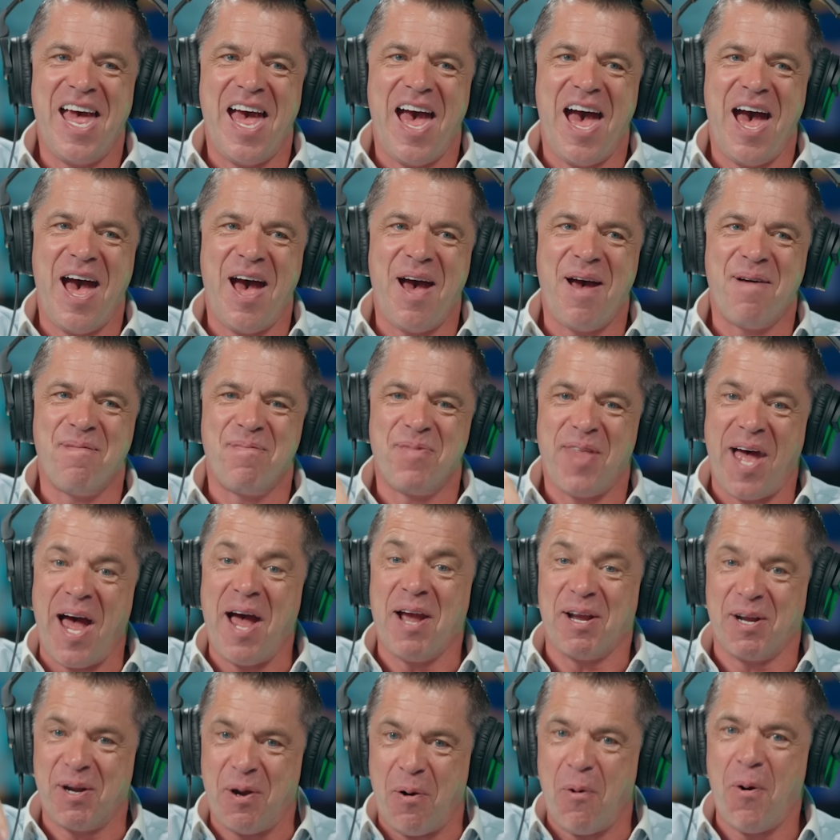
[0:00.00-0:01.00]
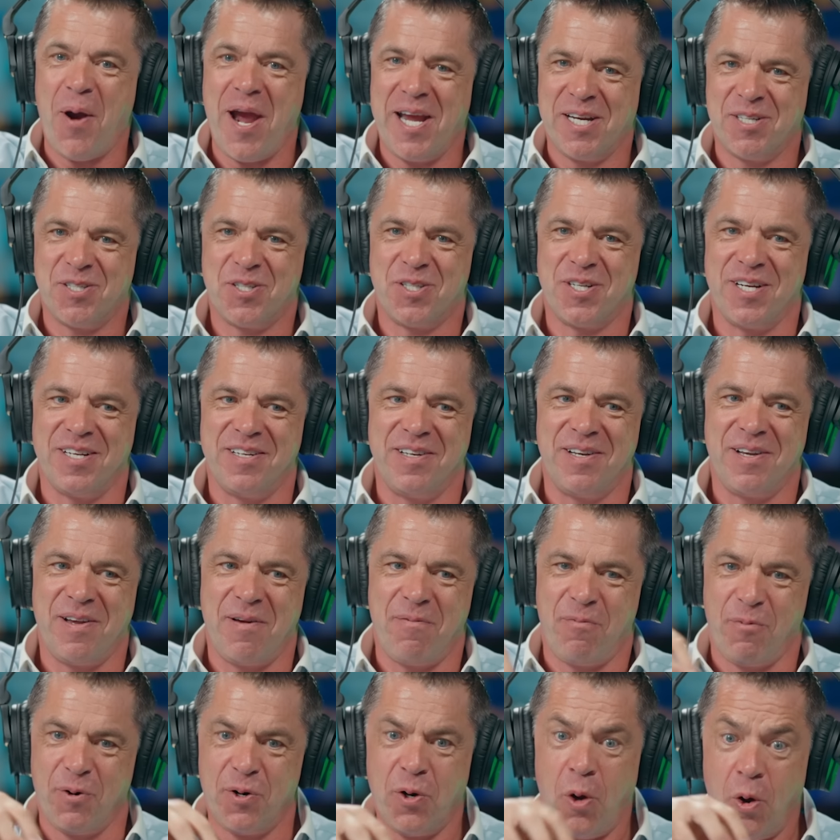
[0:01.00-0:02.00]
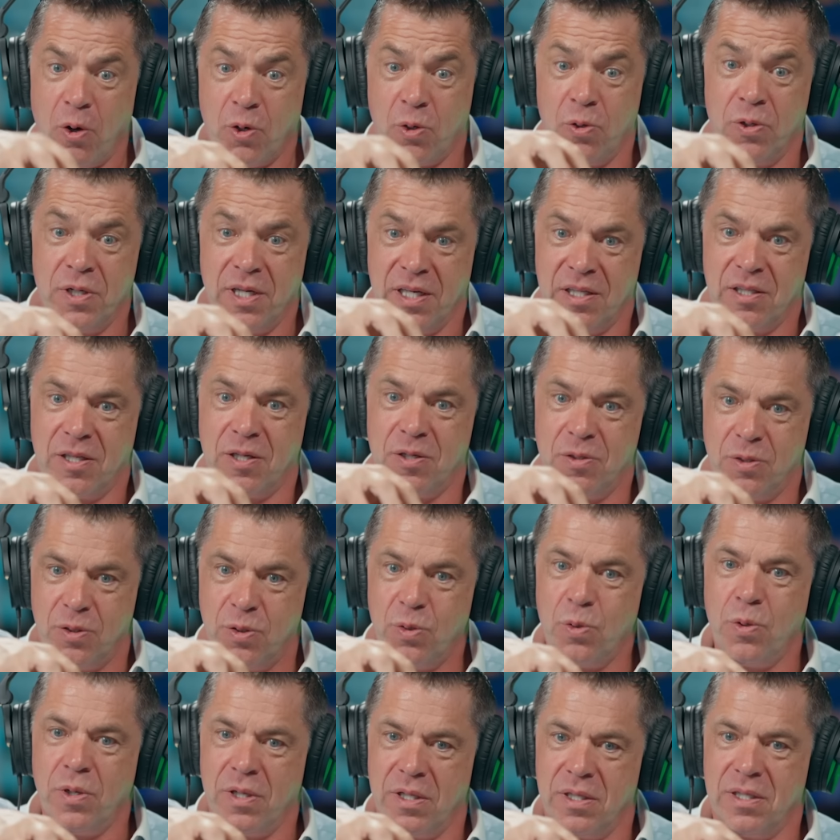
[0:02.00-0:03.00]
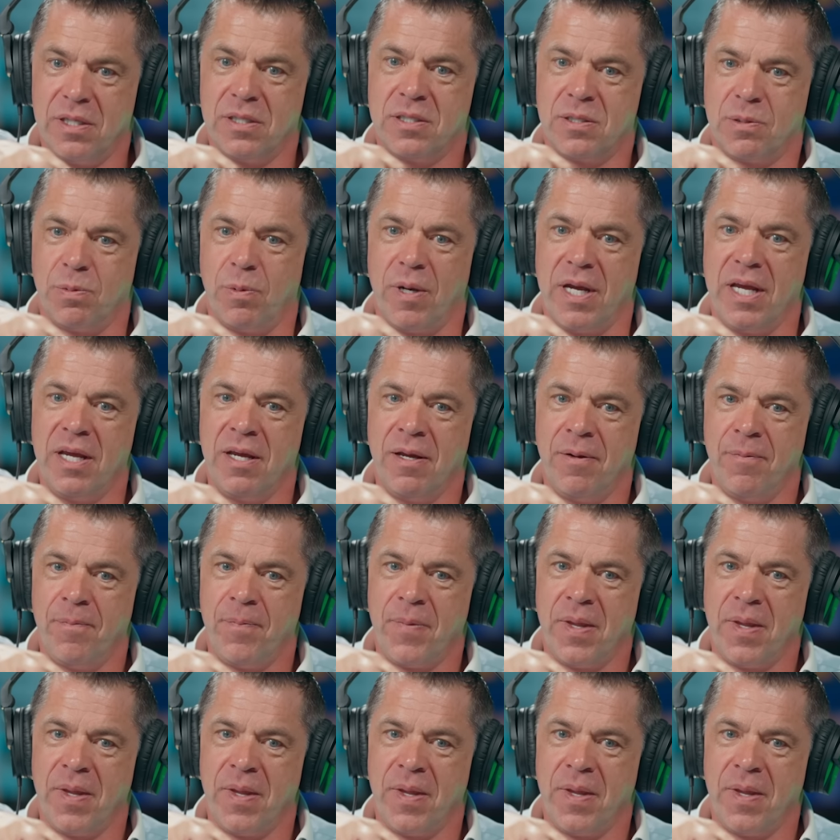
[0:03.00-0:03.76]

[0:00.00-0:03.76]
That question, if we're not going to do it this way,